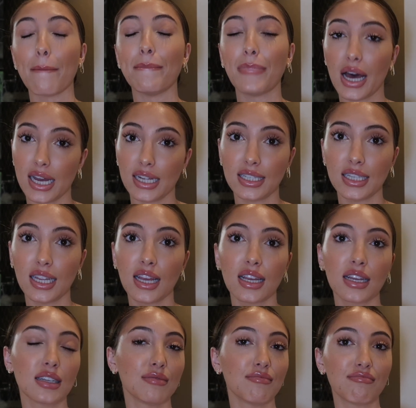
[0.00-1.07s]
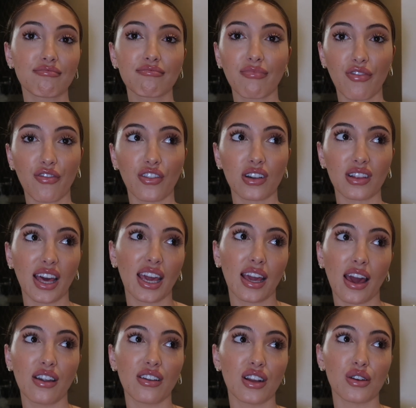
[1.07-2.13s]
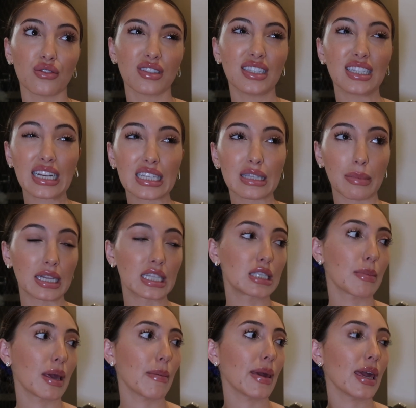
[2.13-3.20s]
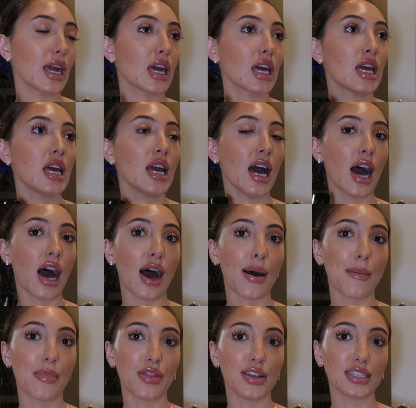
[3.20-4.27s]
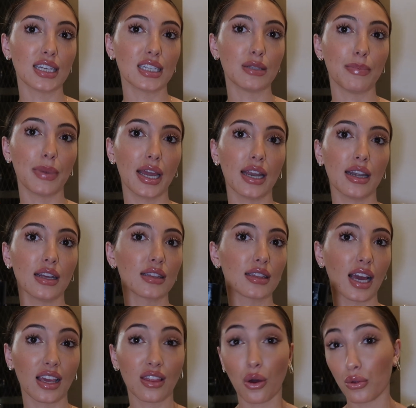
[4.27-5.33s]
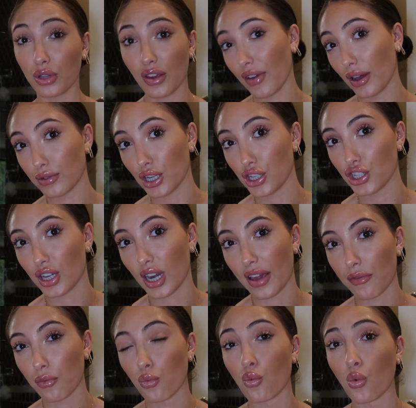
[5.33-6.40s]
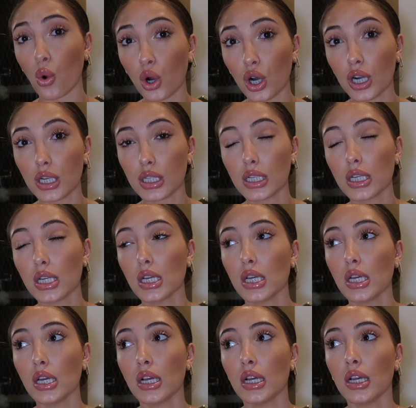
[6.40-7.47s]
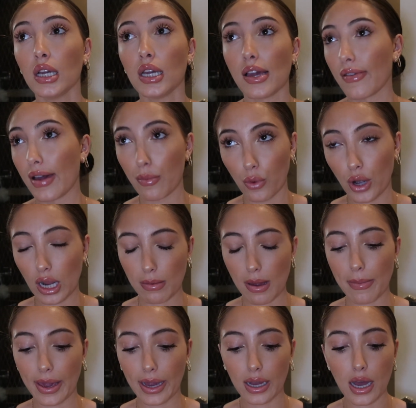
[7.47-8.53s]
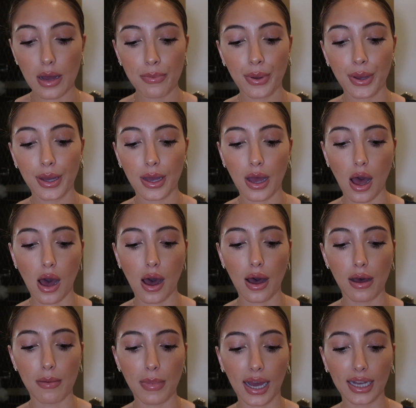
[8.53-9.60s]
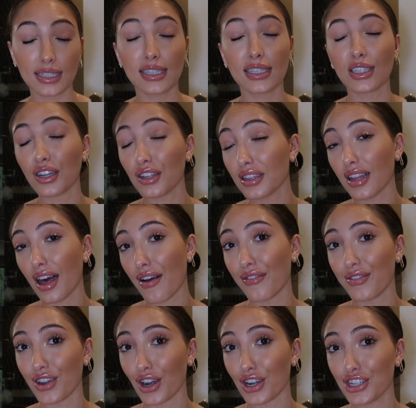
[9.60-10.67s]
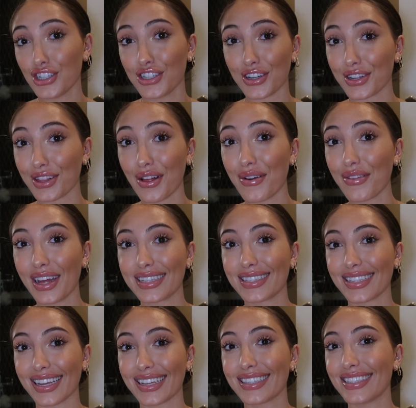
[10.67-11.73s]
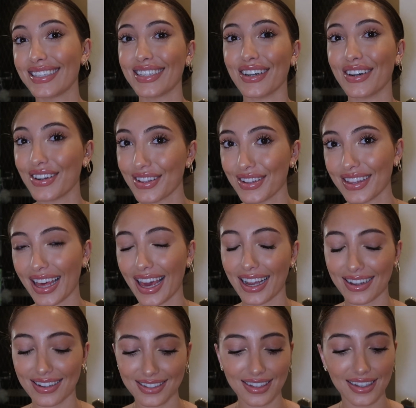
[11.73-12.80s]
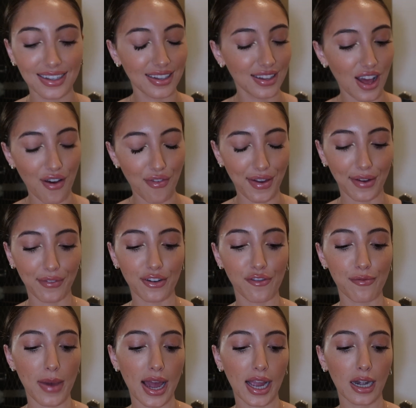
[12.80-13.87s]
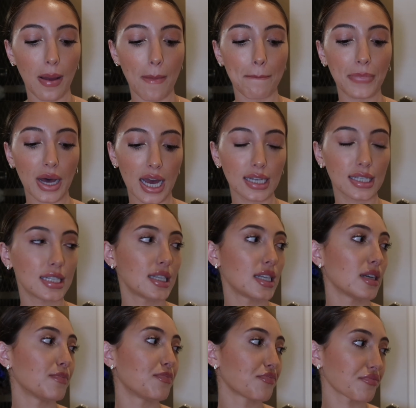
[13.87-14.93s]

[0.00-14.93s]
But for like, I don't know, 6 months maybe, this has been like the only foundation I've worn if I'm wearing my makeup. I still love Nars Sheer Glow. That's like still like a favorite of mine, but